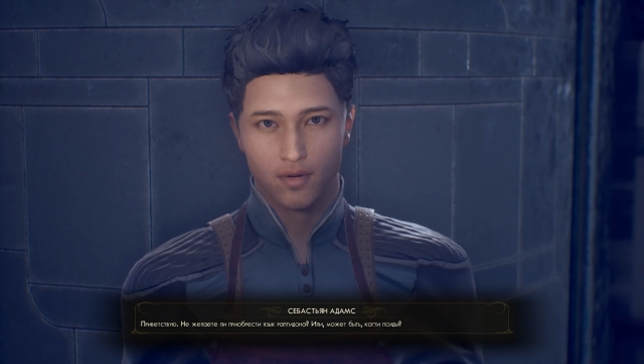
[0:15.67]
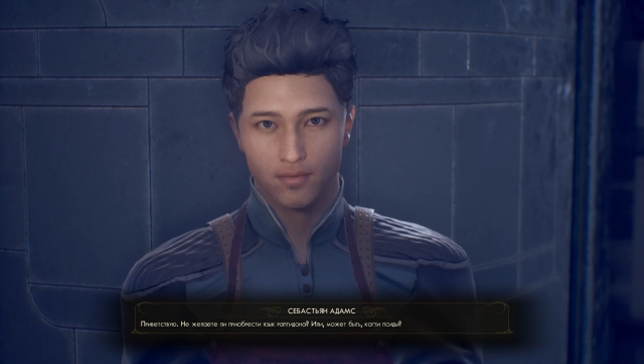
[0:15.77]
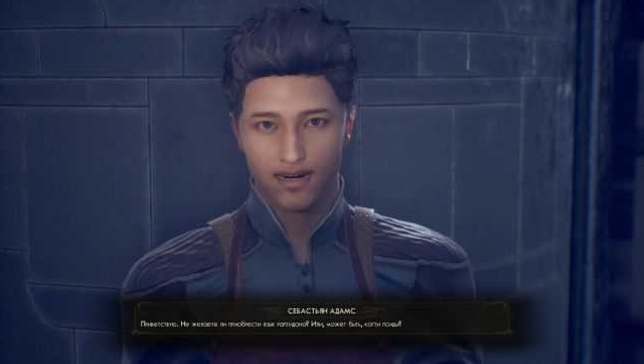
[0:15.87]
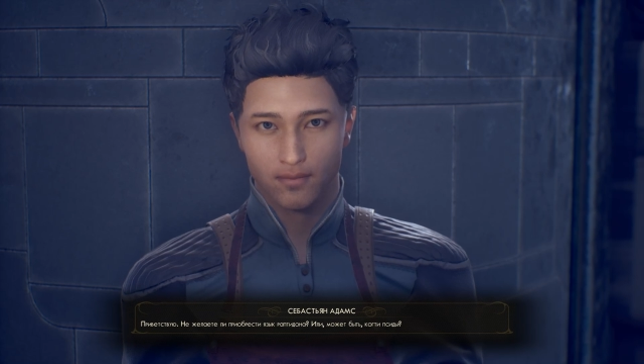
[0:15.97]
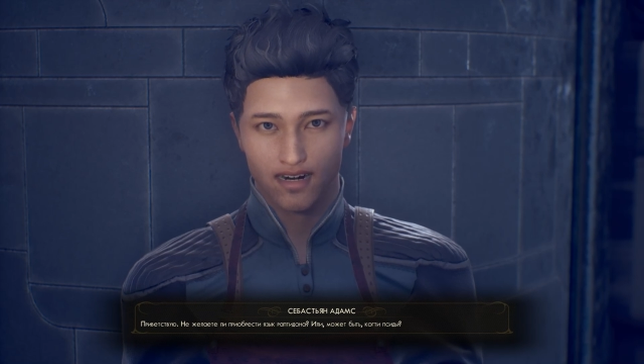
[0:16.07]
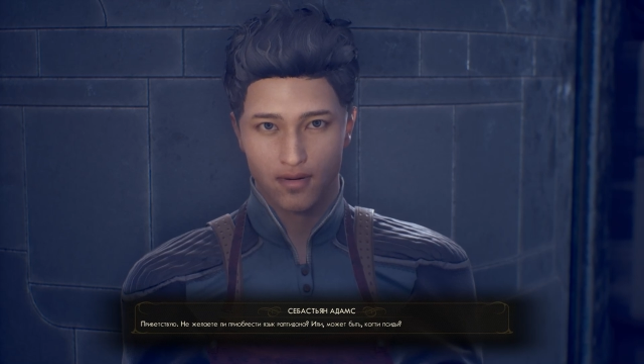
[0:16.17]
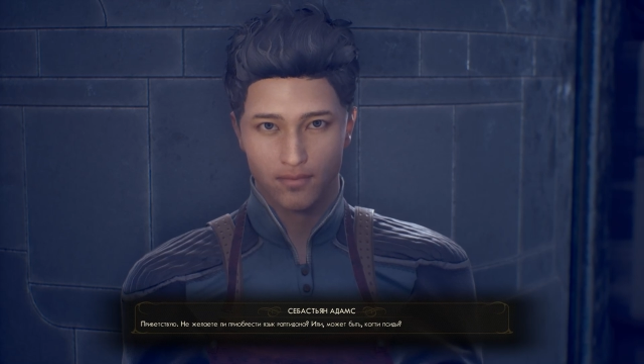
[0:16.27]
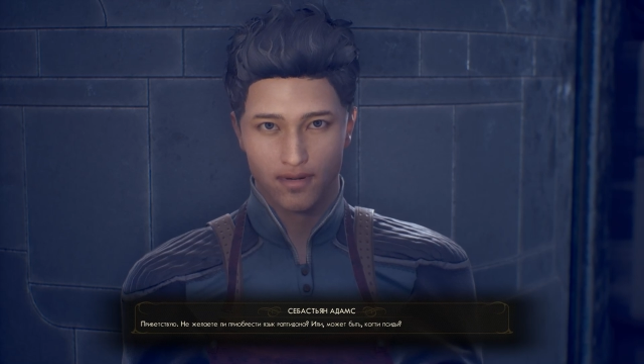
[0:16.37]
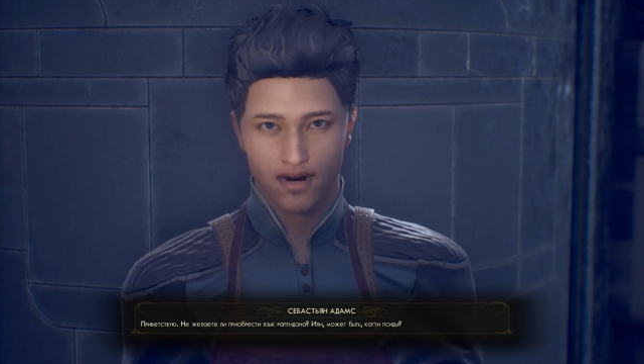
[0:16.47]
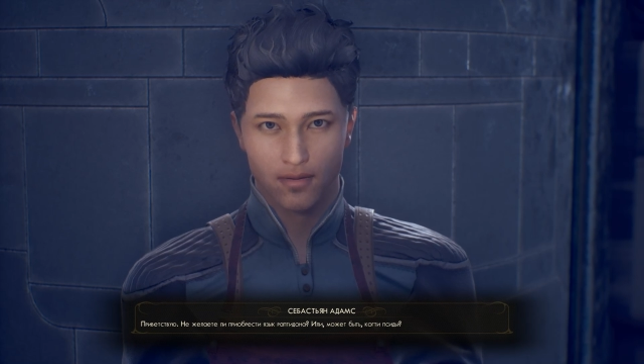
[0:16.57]
Or maybe
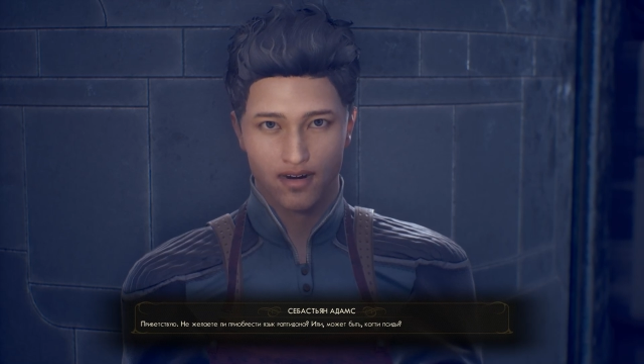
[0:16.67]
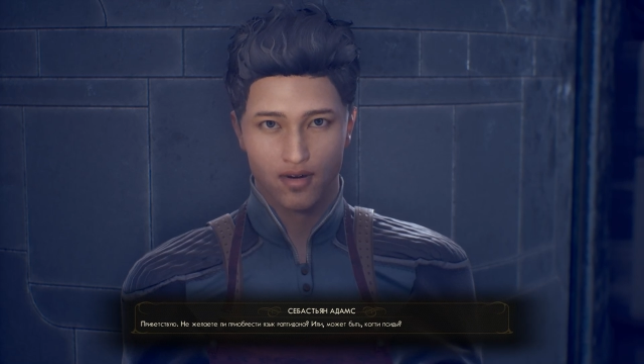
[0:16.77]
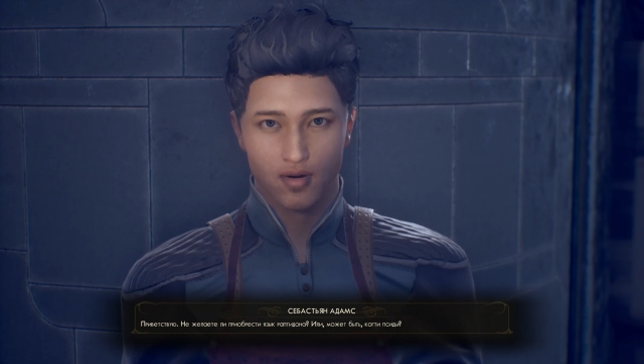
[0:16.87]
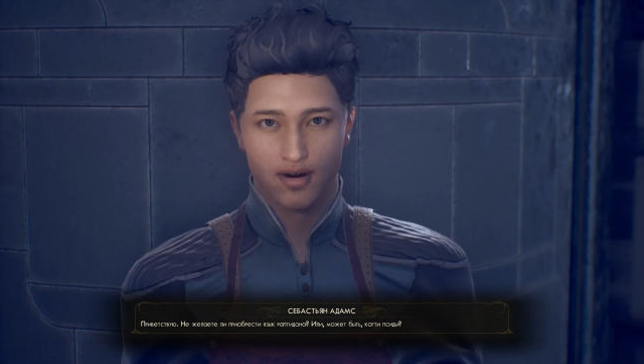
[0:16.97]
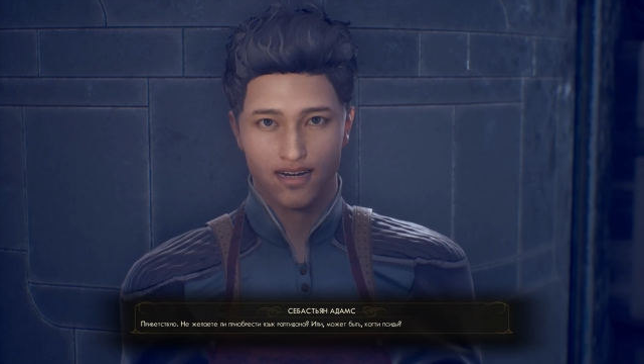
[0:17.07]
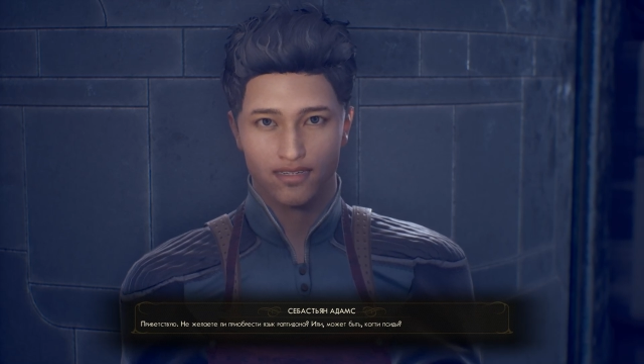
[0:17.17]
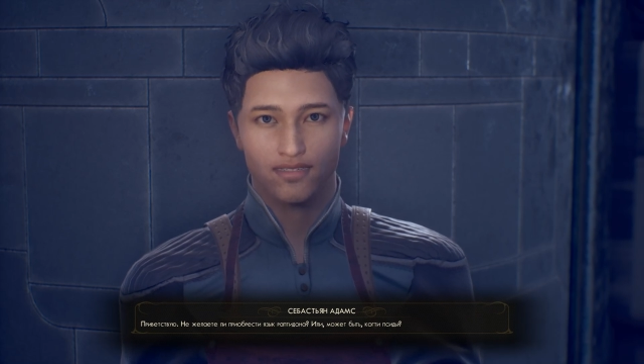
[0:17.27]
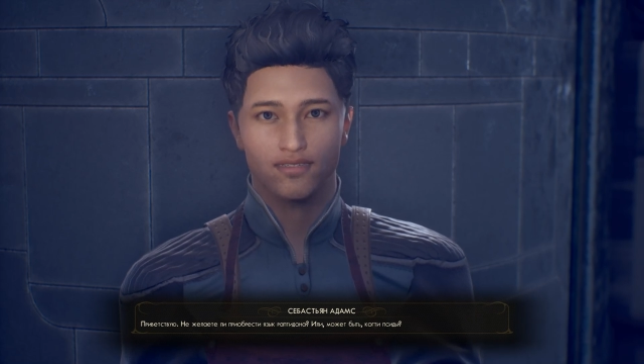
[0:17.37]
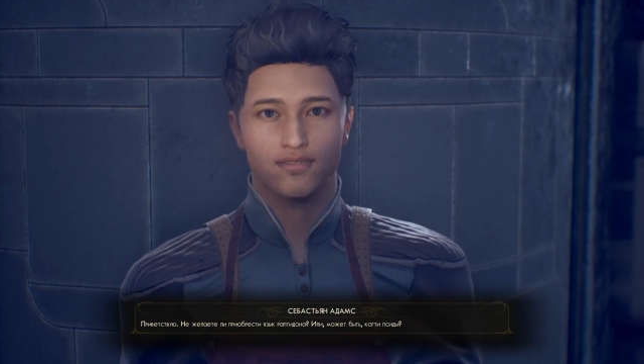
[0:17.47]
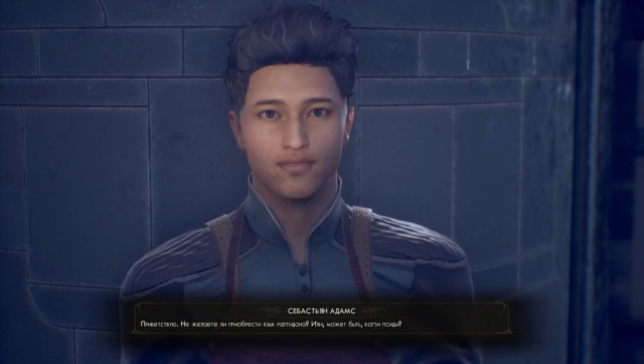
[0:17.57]
some canid toenails?